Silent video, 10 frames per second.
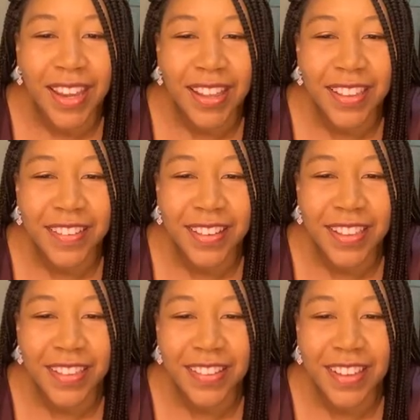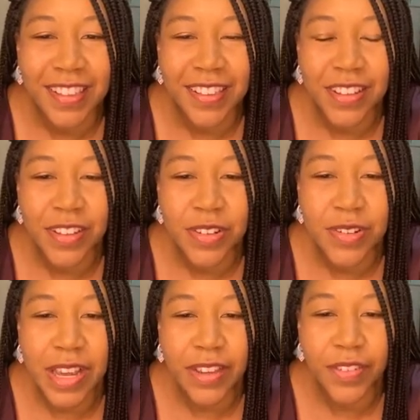Hello, hello,
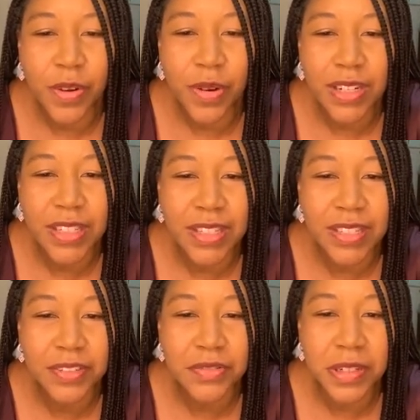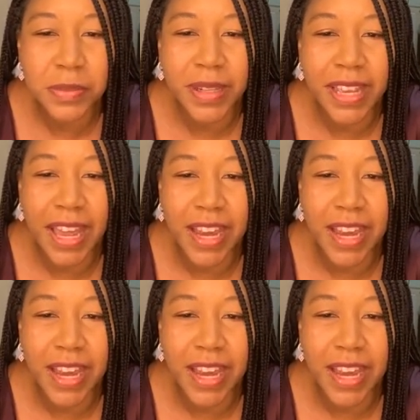hello. If you're watching this on replay,